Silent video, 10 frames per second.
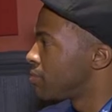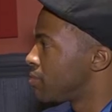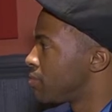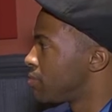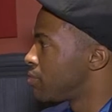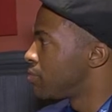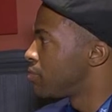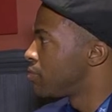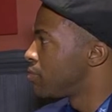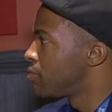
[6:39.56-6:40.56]

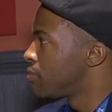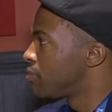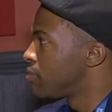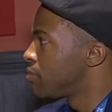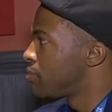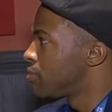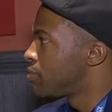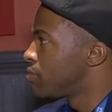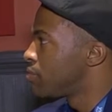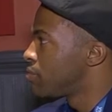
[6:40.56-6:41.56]

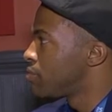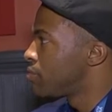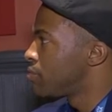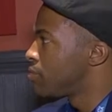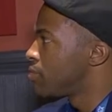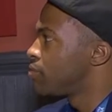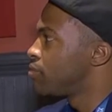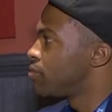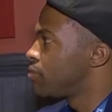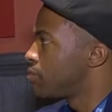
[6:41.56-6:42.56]

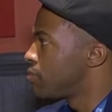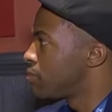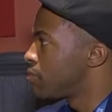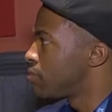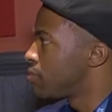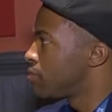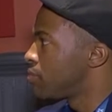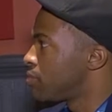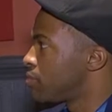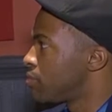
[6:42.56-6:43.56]

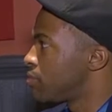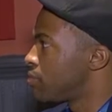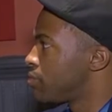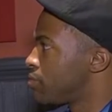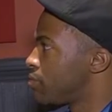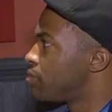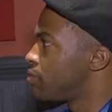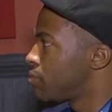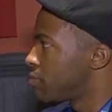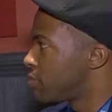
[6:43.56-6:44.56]

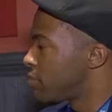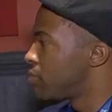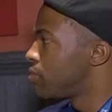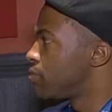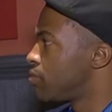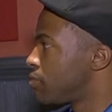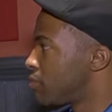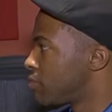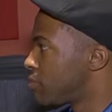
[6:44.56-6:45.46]
The person shown says nothing.